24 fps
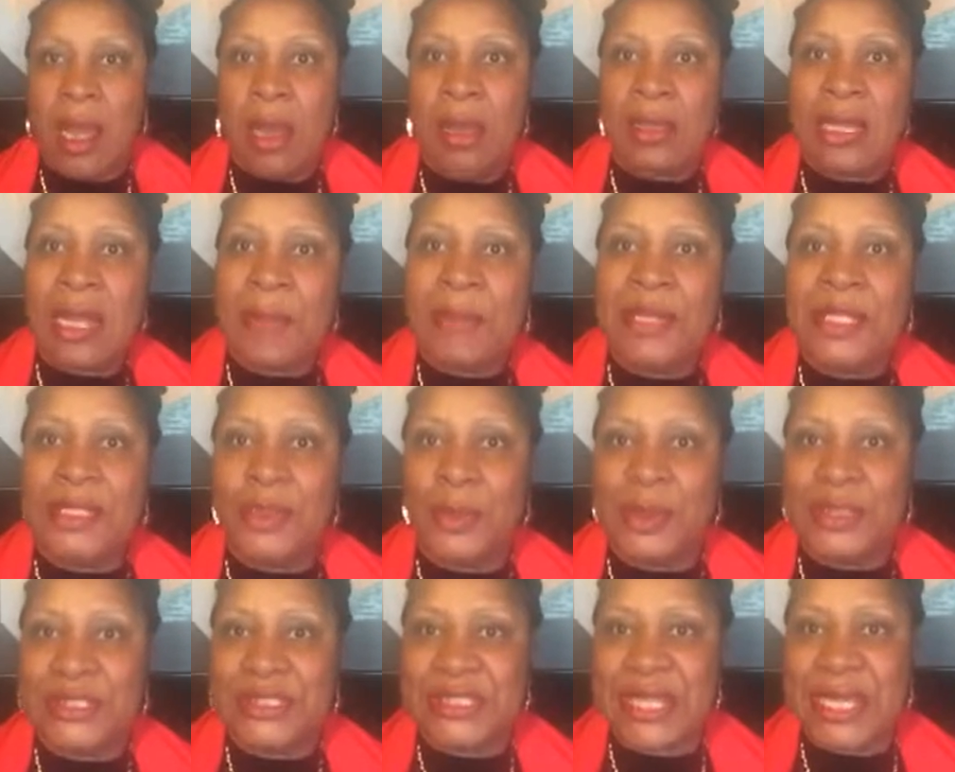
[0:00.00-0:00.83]
All I've been
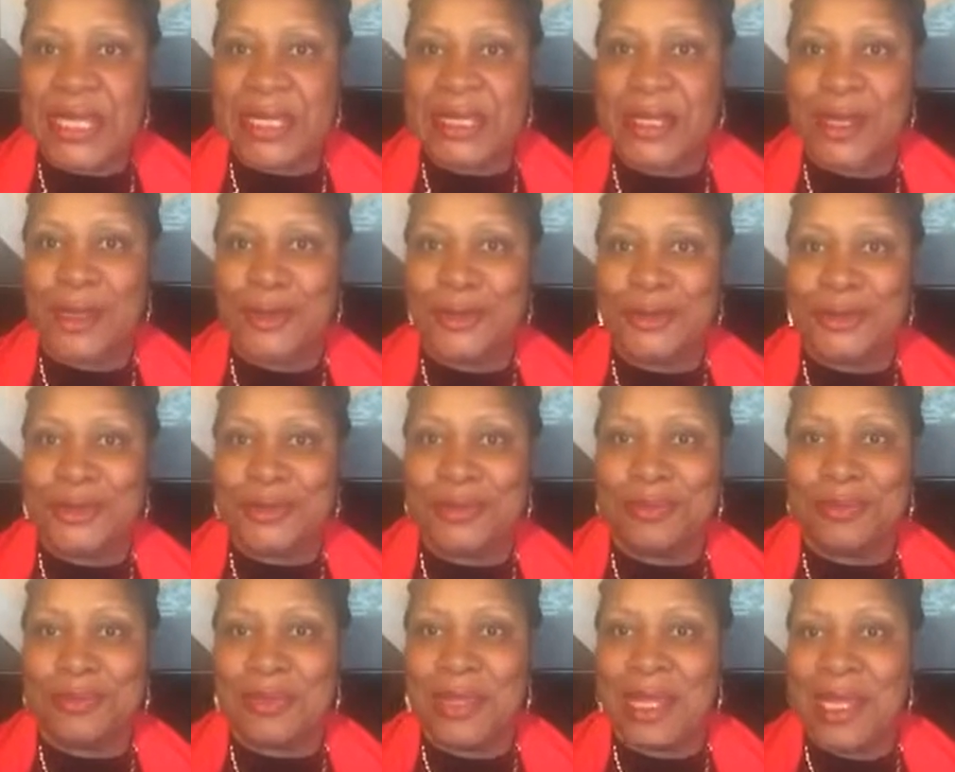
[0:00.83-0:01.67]
doing is taking
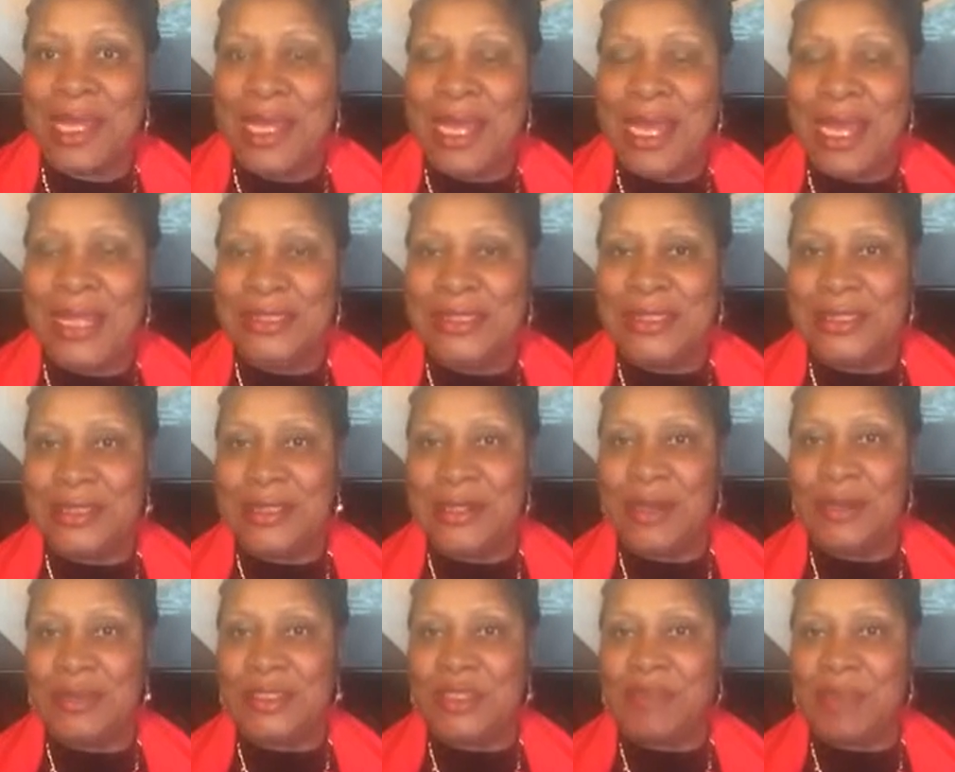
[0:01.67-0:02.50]
notes. I
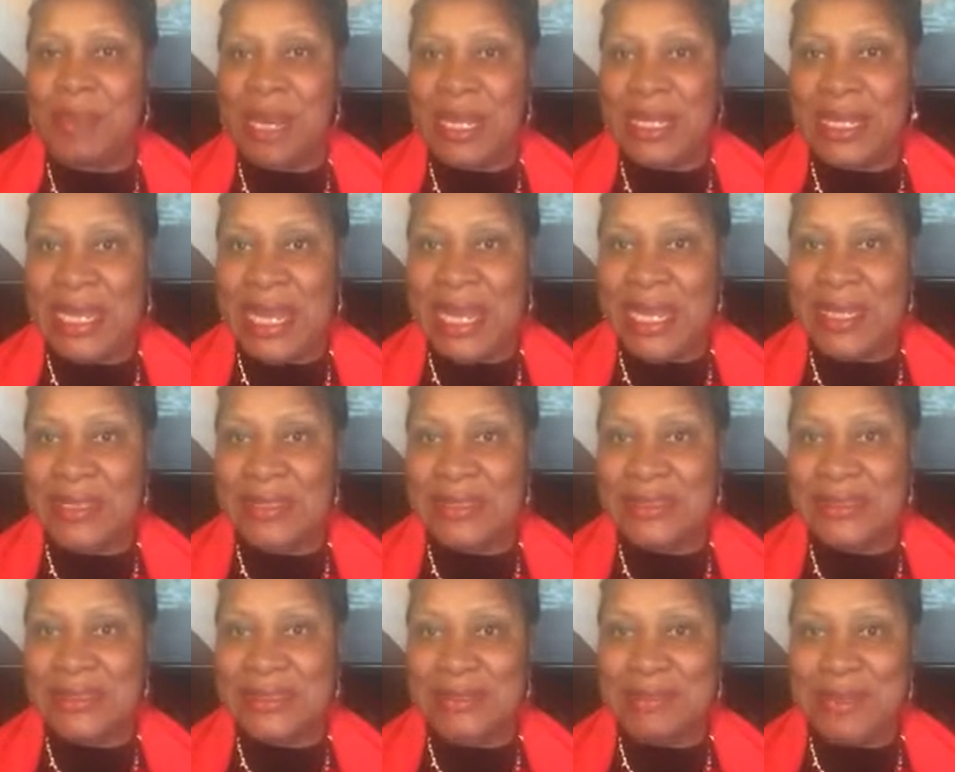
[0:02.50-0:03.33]
took notes of my
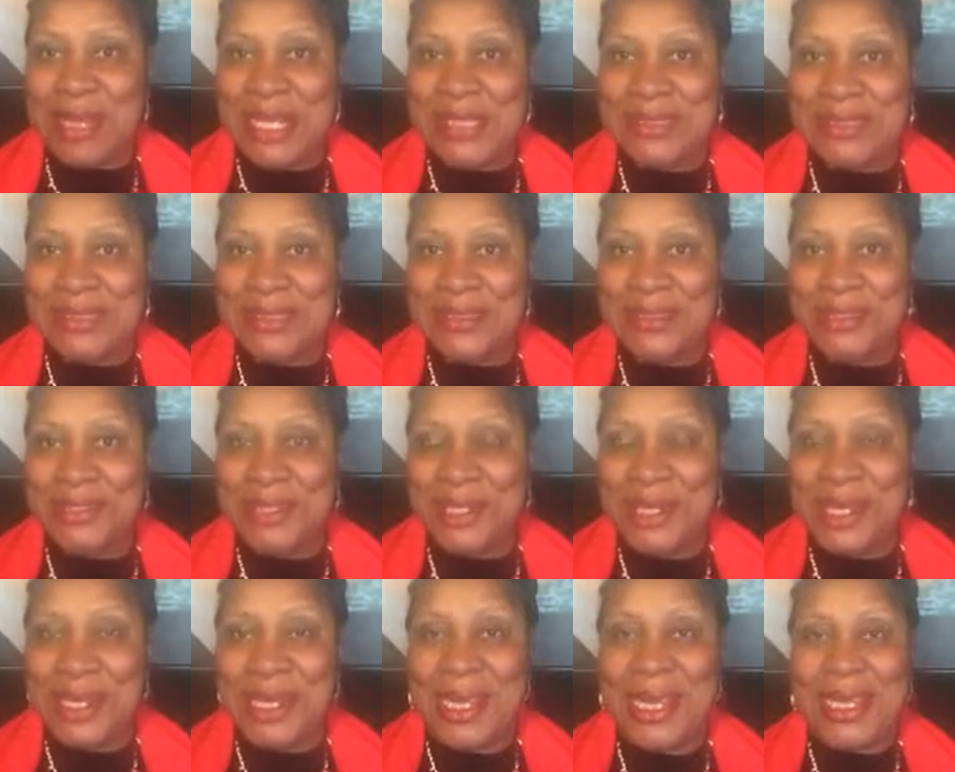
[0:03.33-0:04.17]
Candace's
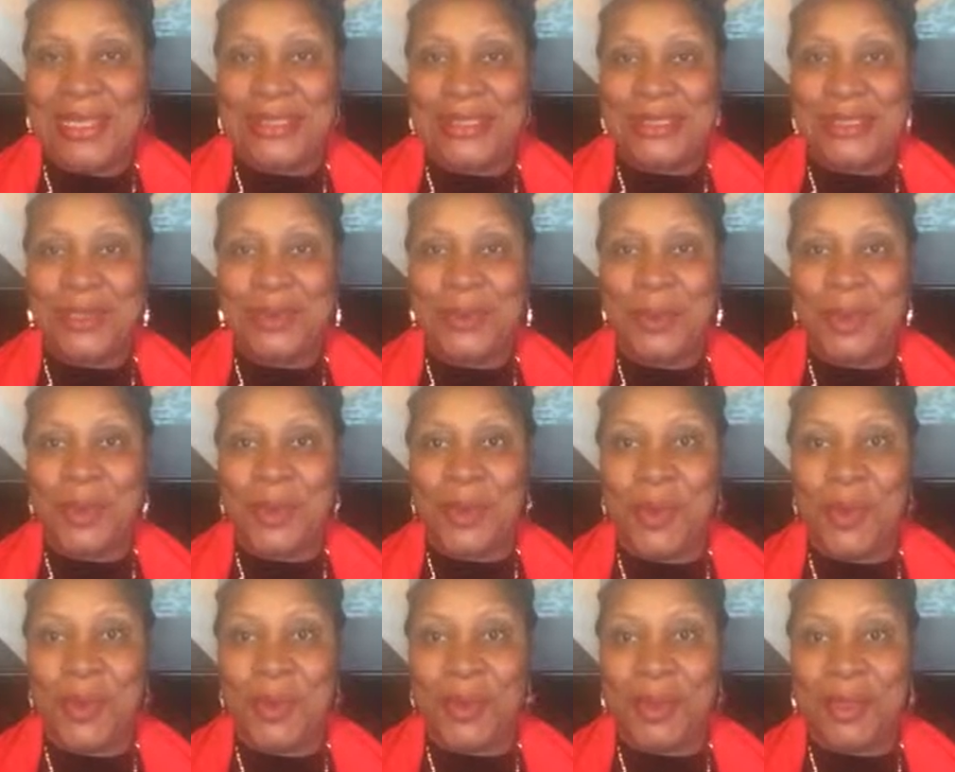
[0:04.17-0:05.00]
message as she
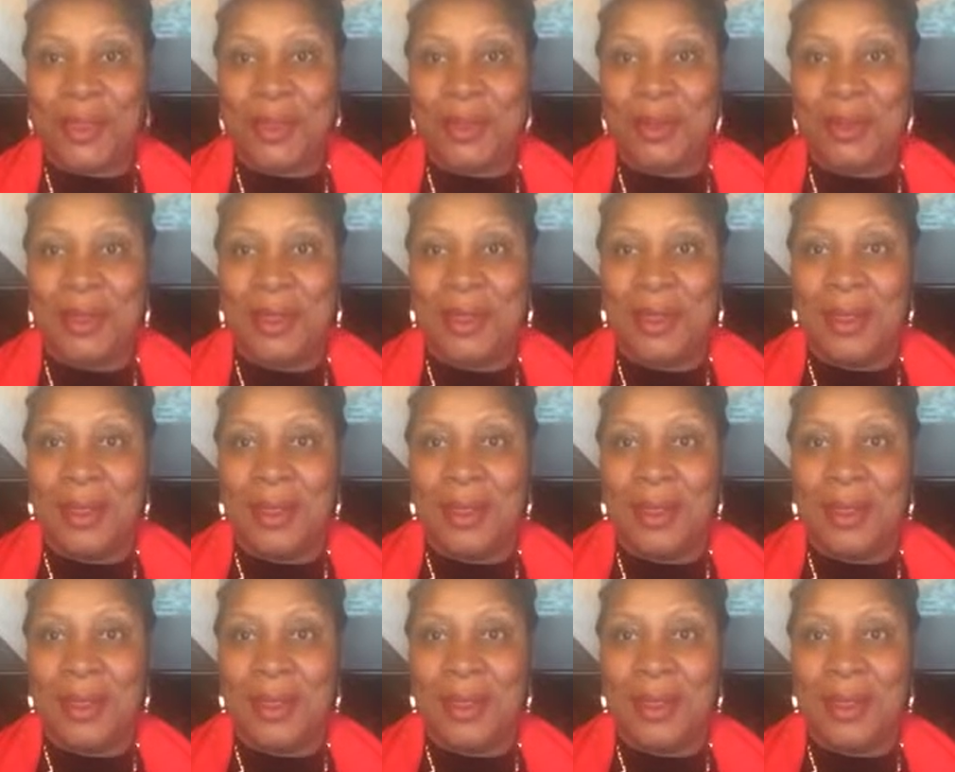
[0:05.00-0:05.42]
recorded